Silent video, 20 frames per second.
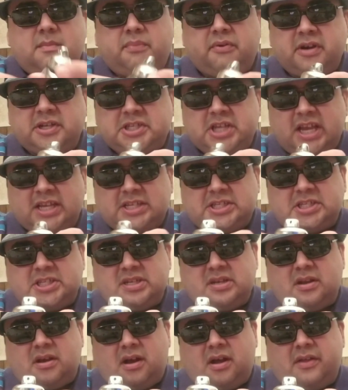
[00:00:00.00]

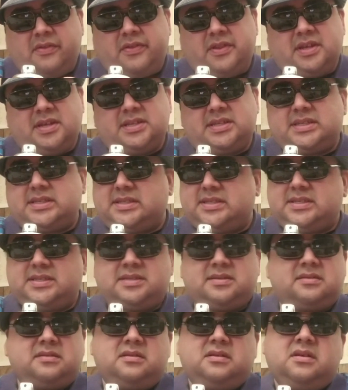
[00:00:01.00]
Projection on
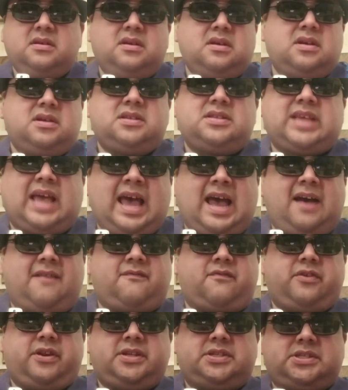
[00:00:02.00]
this is
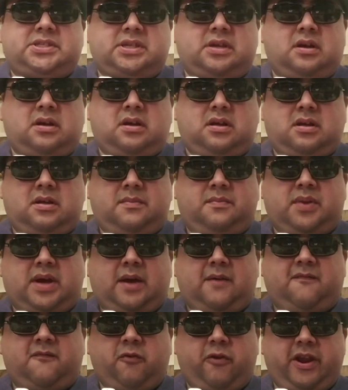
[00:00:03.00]
average,
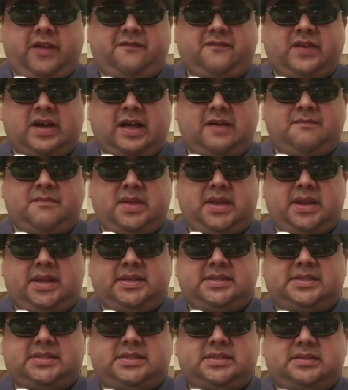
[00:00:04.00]
about 45
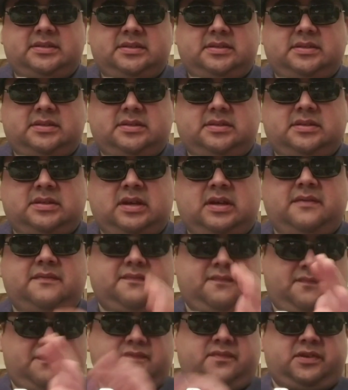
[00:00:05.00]
minutes
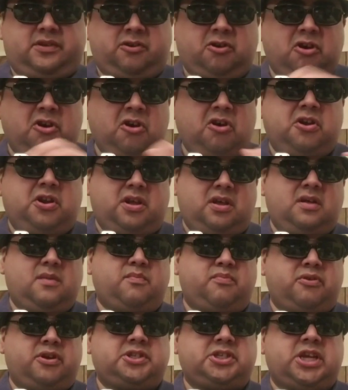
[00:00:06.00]
of good
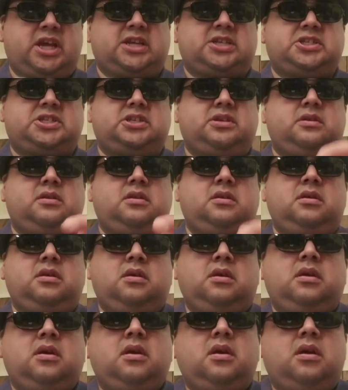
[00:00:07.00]
projection,
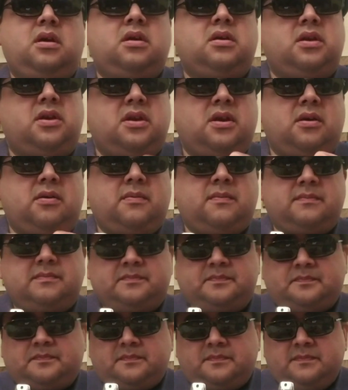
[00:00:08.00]
you know,
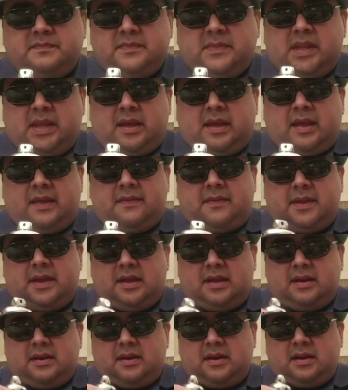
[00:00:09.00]
and
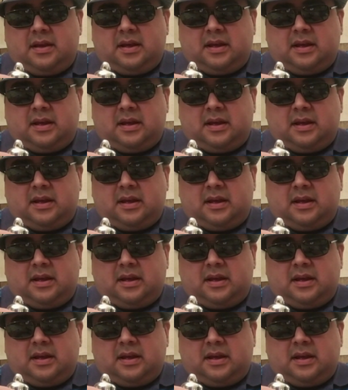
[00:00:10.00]
then